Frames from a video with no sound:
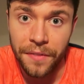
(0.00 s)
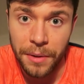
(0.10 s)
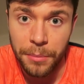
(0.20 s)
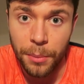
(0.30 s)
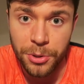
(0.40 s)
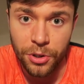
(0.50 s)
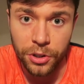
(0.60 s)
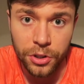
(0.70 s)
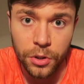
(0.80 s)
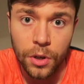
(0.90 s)
and then Bob's your
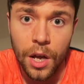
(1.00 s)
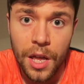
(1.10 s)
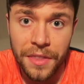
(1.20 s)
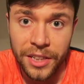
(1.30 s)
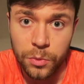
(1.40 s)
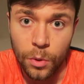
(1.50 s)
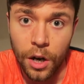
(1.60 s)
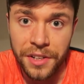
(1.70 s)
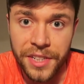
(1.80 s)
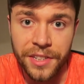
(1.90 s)
uncle. That's what
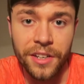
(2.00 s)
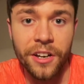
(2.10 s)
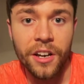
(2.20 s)
I did.